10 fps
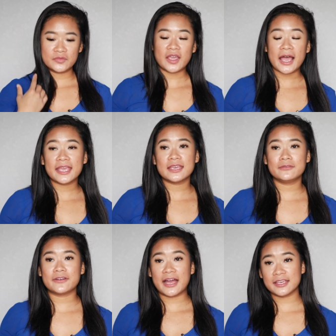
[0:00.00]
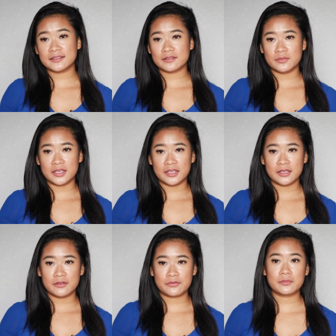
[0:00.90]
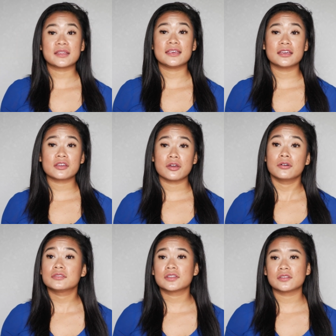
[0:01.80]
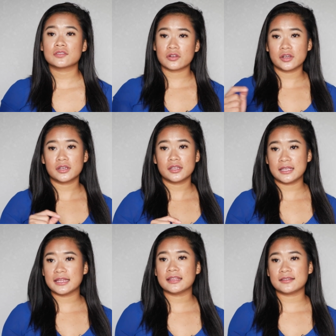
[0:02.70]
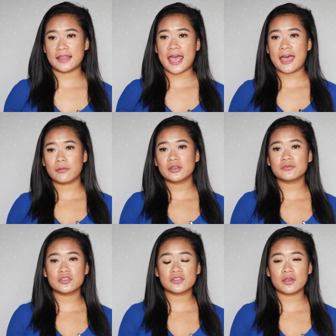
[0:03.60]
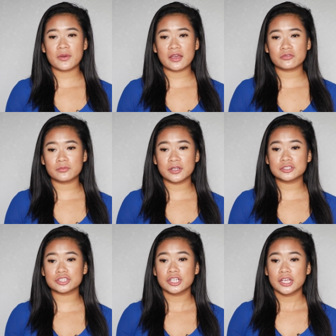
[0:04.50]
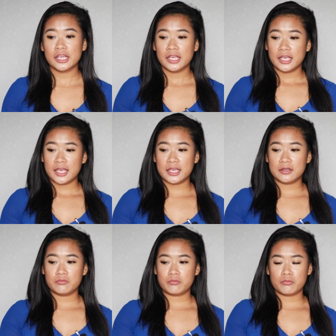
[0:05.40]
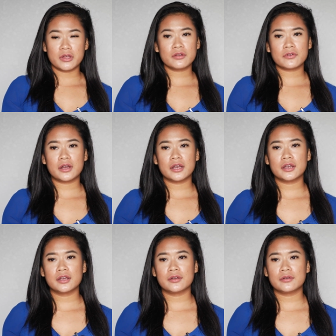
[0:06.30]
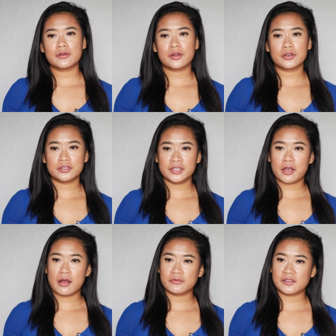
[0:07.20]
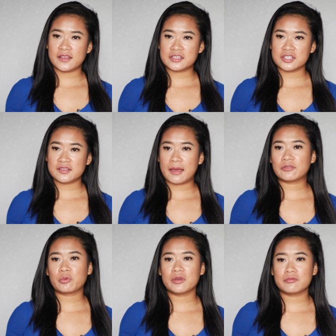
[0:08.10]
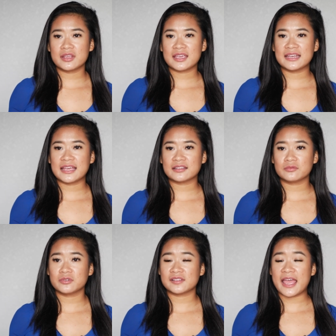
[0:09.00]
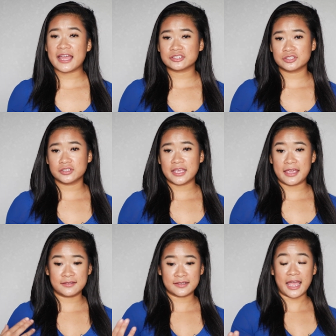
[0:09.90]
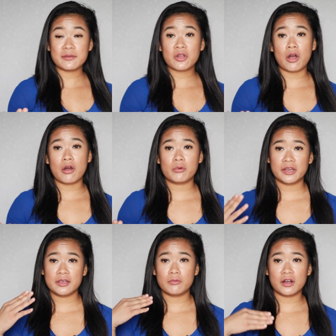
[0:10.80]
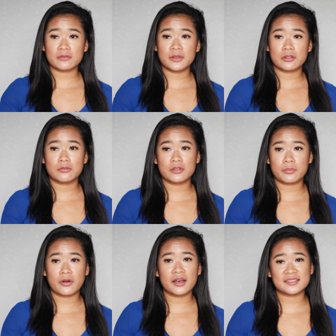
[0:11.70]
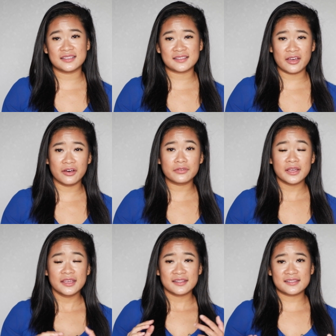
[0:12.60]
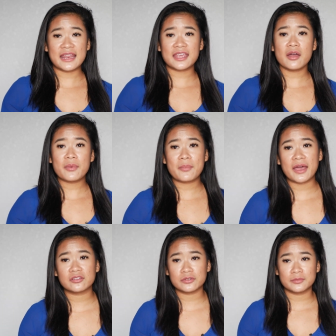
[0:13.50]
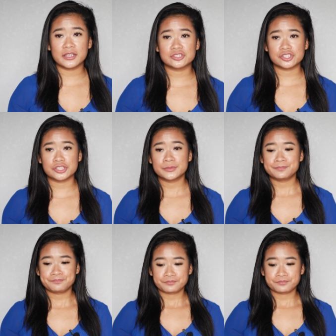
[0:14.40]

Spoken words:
Ty advised me from the get-go to start getting into the habit of using a password manager. And one of our early conversations after we reconnected was actually a Skype call where he walked me through the process of setting up a password manager.